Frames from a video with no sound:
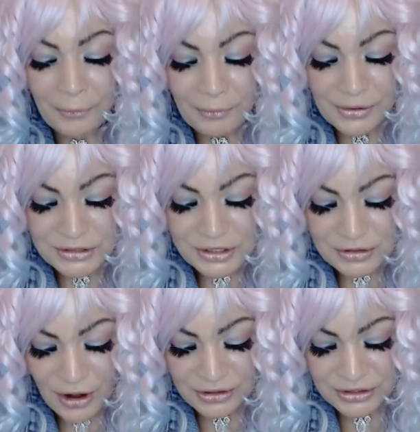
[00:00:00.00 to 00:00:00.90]
Most
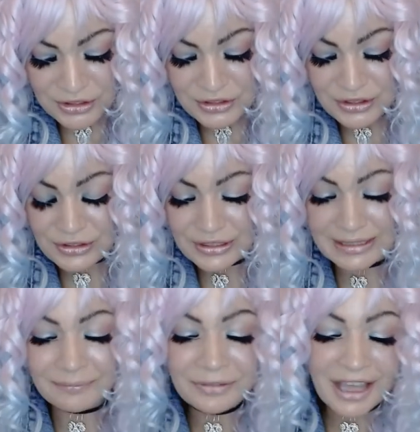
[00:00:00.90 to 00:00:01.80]
astrologers agree
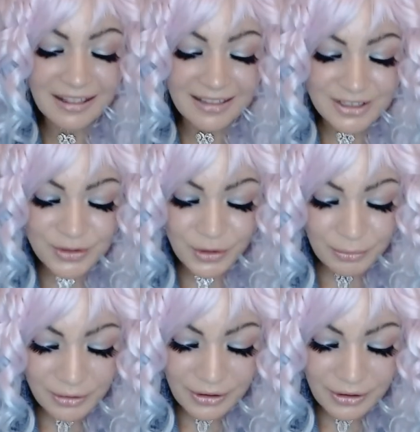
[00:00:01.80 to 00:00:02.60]
that Scorpio